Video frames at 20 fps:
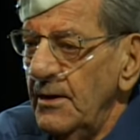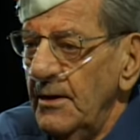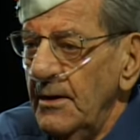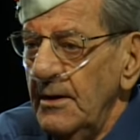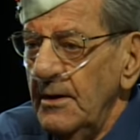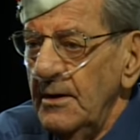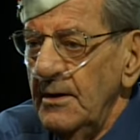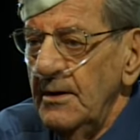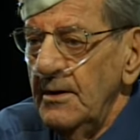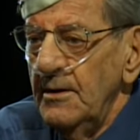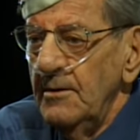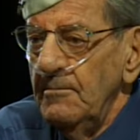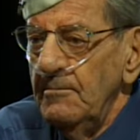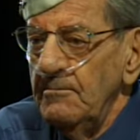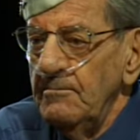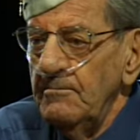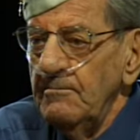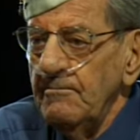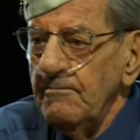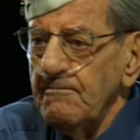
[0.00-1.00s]
How old were
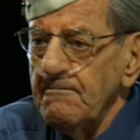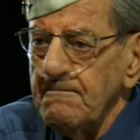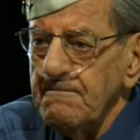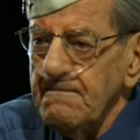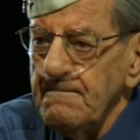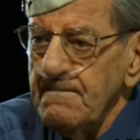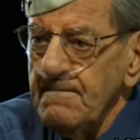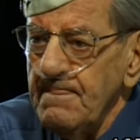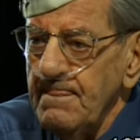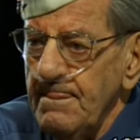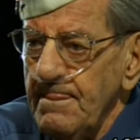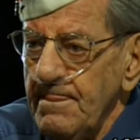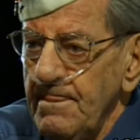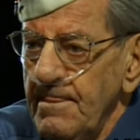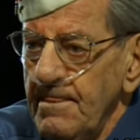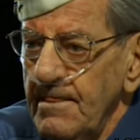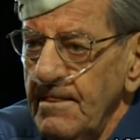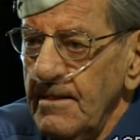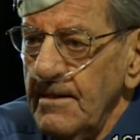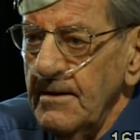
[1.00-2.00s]
you when all this
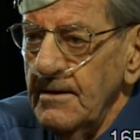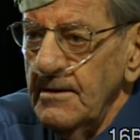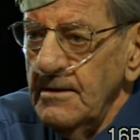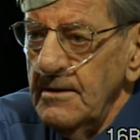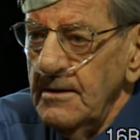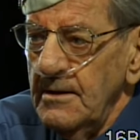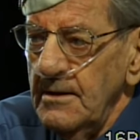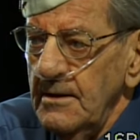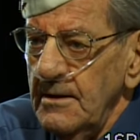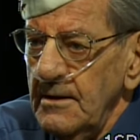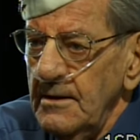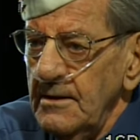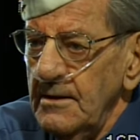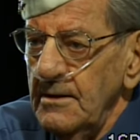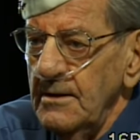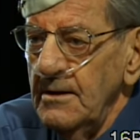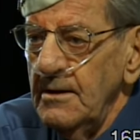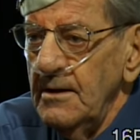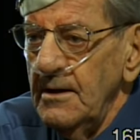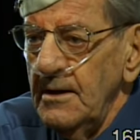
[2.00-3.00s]
happened? Like I
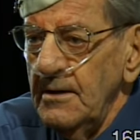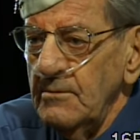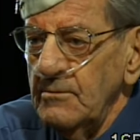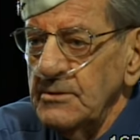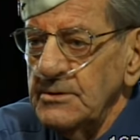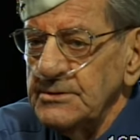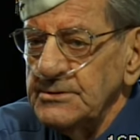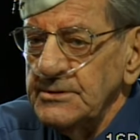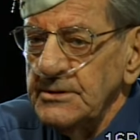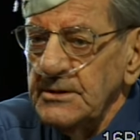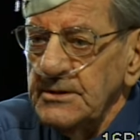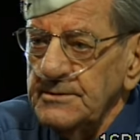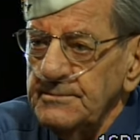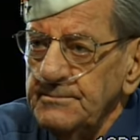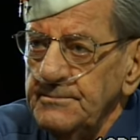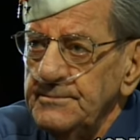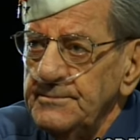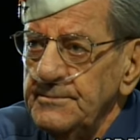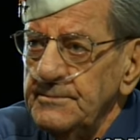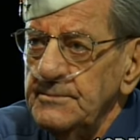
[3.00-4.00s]
was, uh,
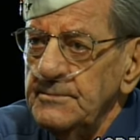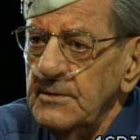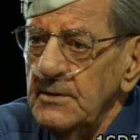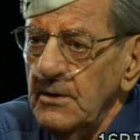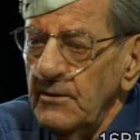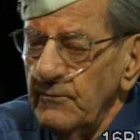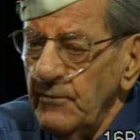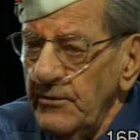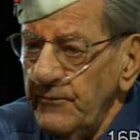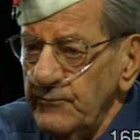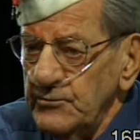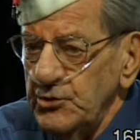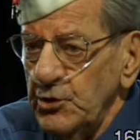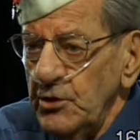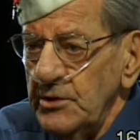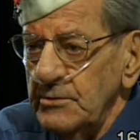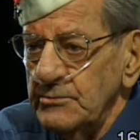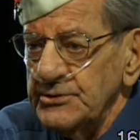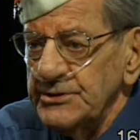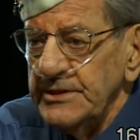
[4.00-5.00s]
my joiner was
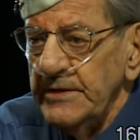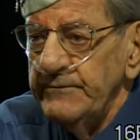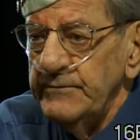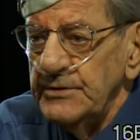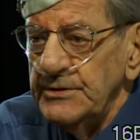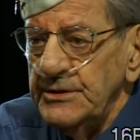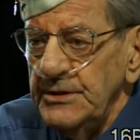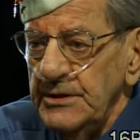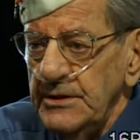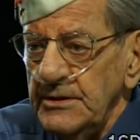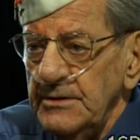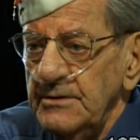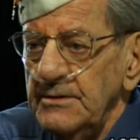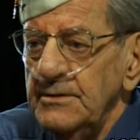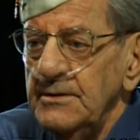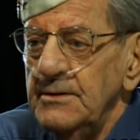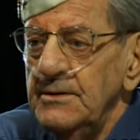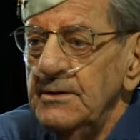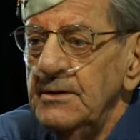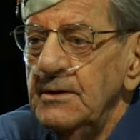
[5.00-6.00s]
17.
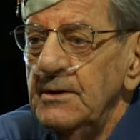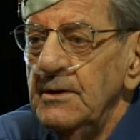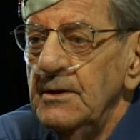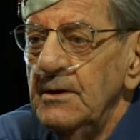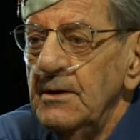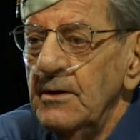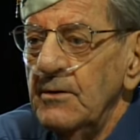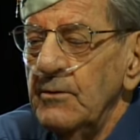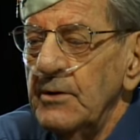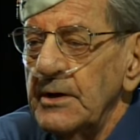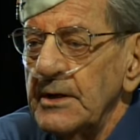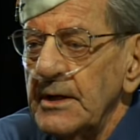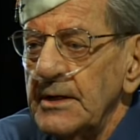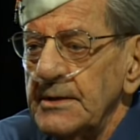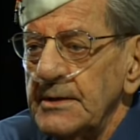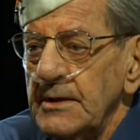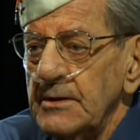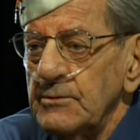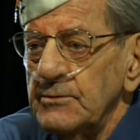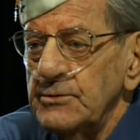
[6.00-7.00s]
When I got down
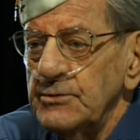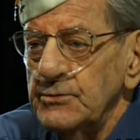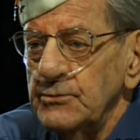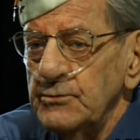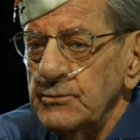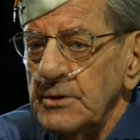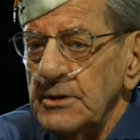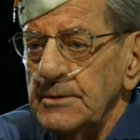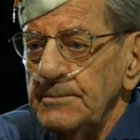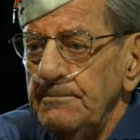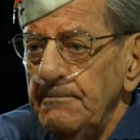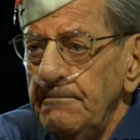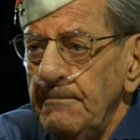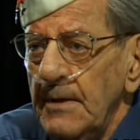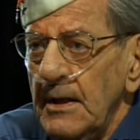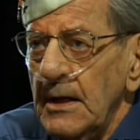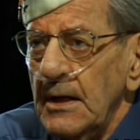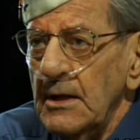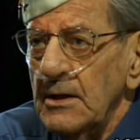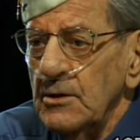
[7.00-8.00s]
to uh,
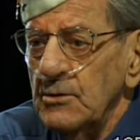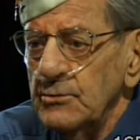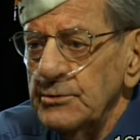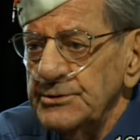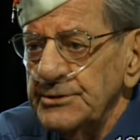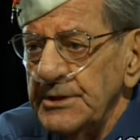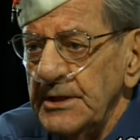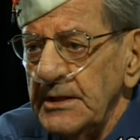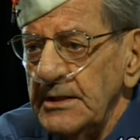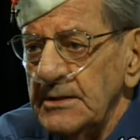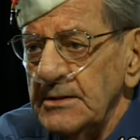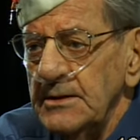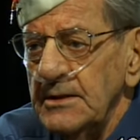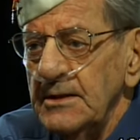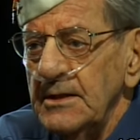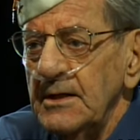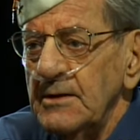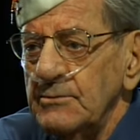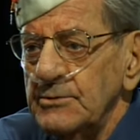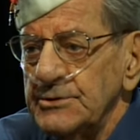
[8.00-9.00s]
Louisiana, I was
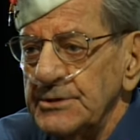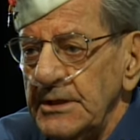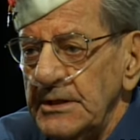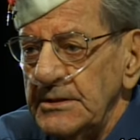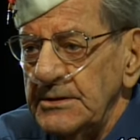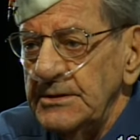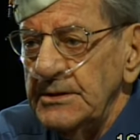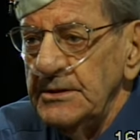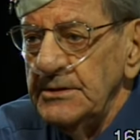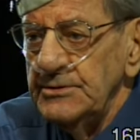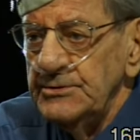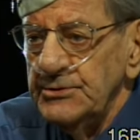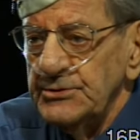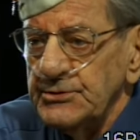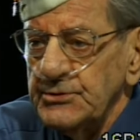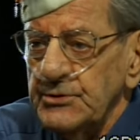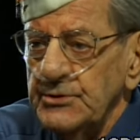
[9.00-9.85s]
18, just turned 18.